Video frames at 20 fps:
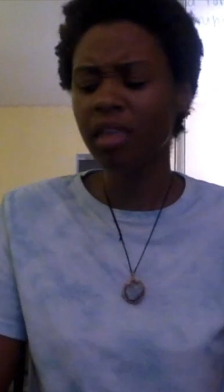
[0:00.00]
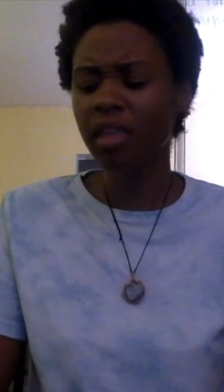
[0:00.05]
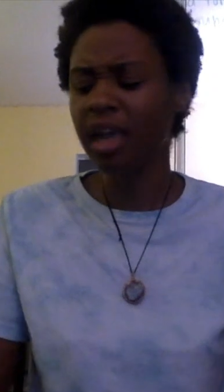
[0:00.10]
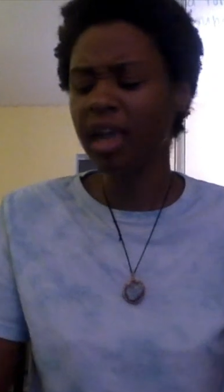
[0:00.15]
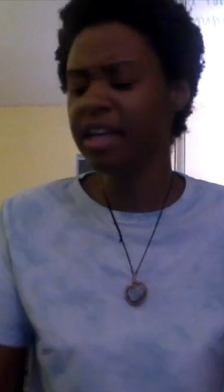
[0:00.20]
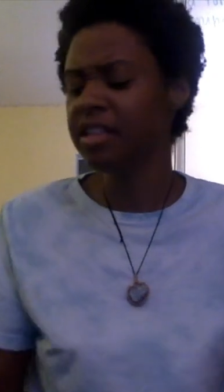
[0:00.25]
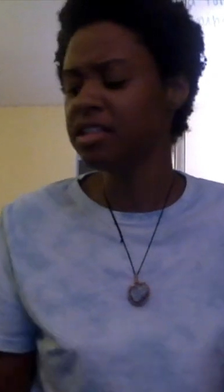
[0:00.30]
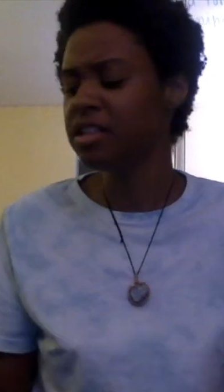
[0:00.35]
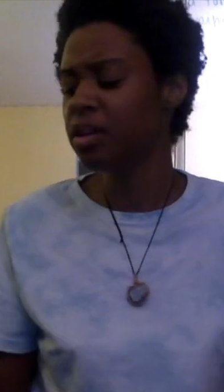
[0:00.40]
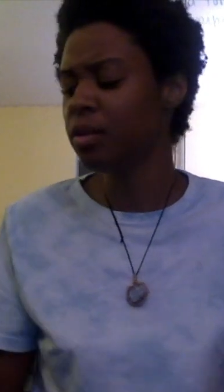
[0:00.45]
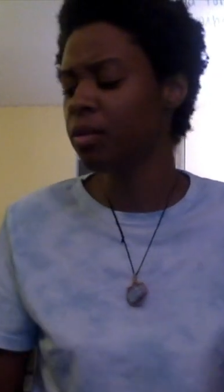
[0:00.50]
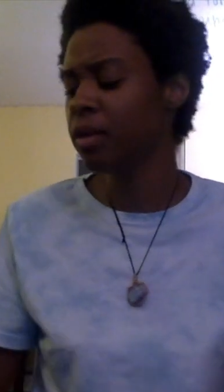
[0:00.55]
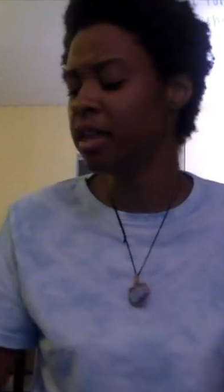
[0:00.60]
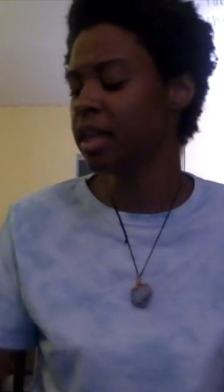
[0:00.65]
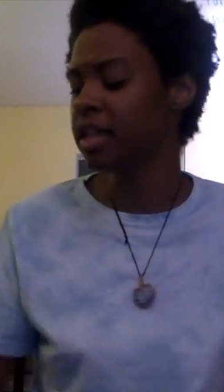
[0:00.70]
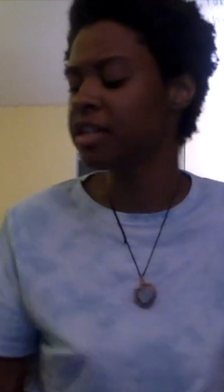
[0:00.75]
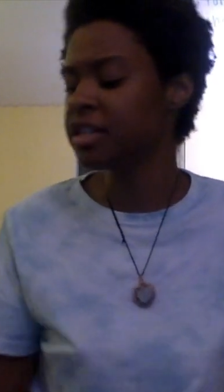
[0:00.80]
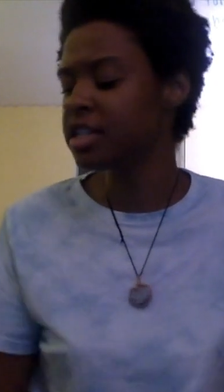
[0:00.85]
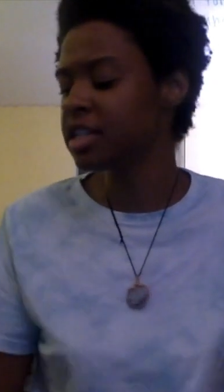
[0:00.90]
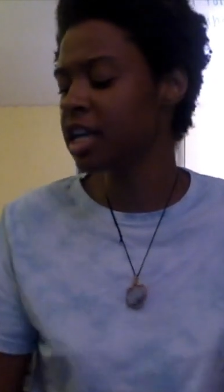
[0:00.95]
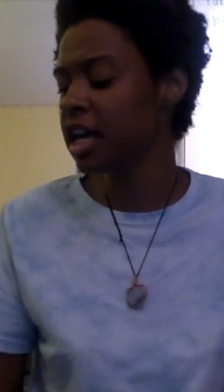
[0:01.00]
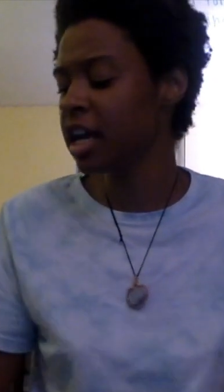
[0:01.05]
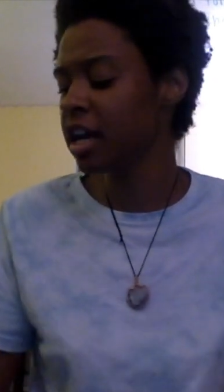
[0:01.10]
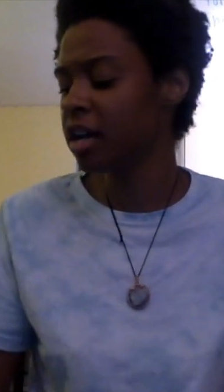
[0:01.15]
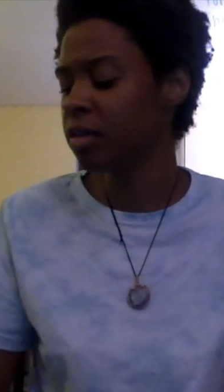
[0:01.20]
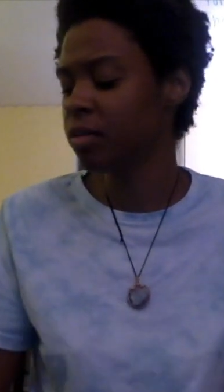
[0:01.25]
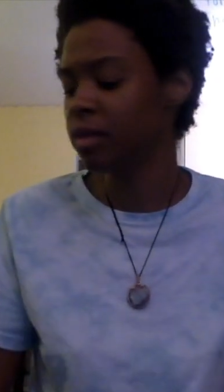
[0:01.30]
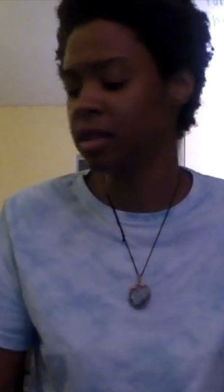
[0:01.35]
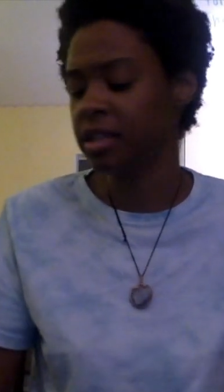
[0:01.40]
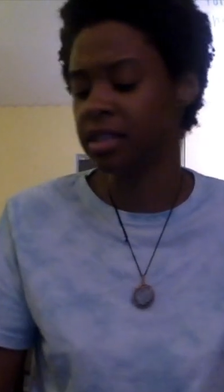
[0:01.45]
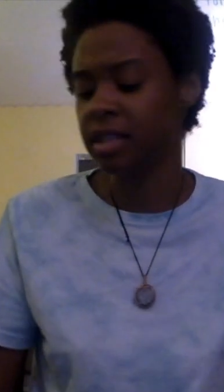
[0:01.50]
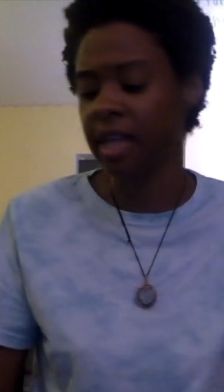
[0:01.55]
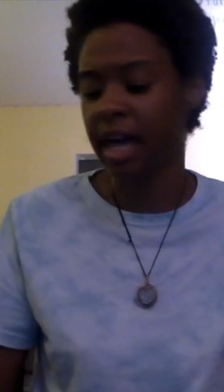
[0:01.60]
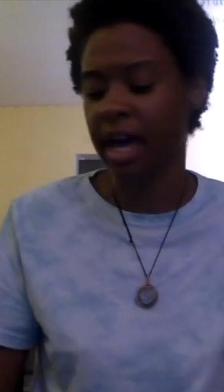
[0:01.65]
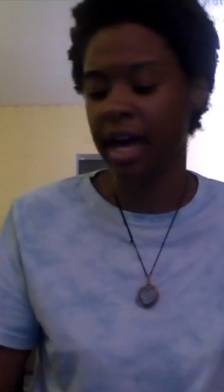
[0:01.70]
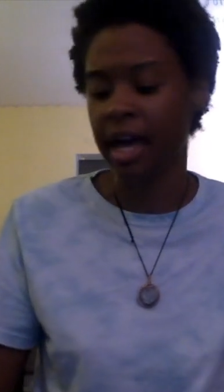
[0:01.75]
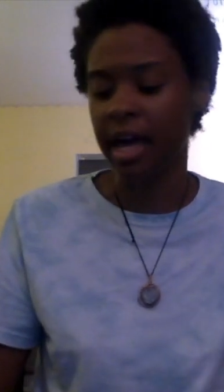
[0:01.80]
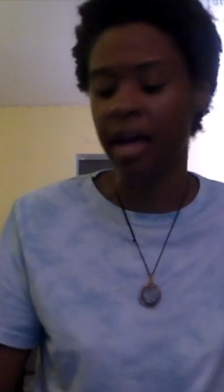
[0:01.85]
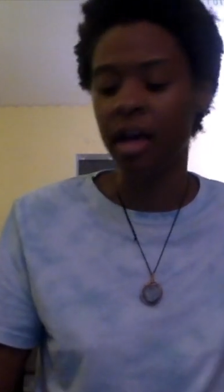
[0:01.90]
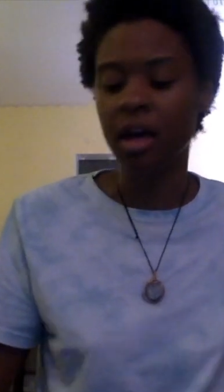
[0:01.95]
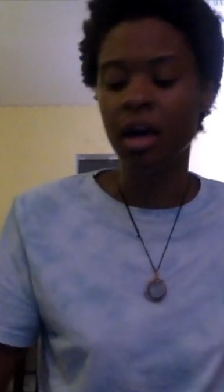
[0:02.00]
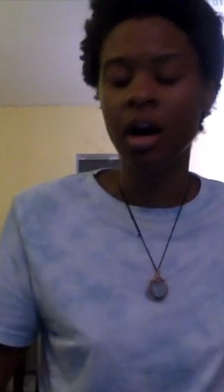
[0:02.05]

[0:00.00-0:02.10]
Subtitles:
And so what it shared was that